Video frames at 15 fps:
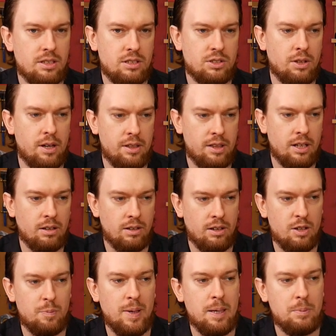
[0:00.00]
So I think a
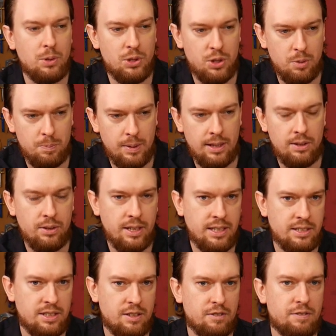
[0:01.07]
lot of people should be
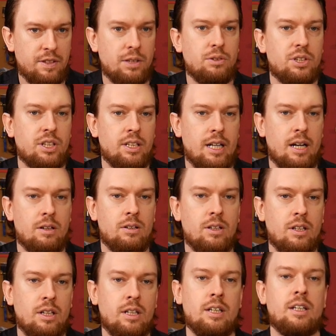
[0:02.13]
looking to the future now
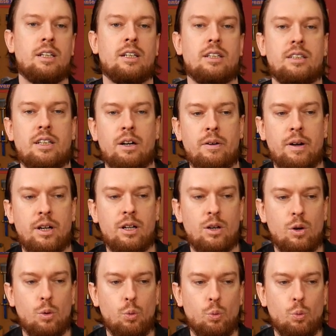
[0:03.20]
and going,